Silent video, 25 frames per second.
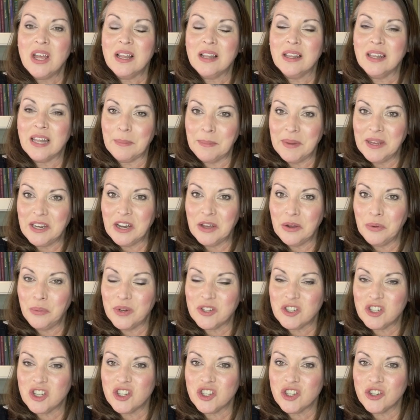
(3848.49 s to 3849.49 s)
Let me know
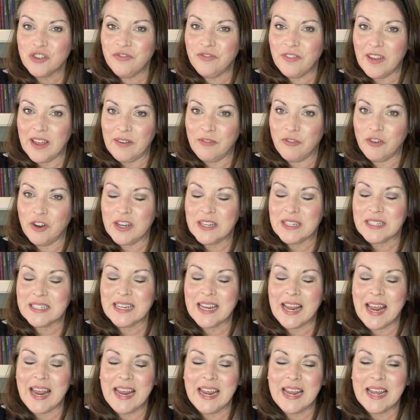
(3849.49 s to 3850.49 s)
which is your favorite,
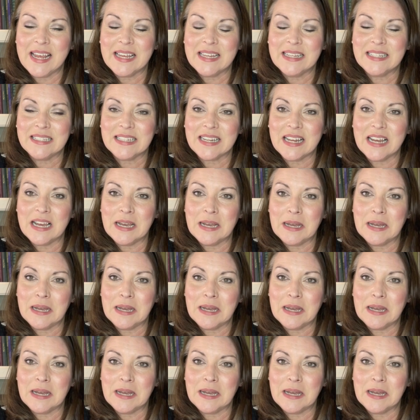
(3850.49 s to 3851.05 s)
and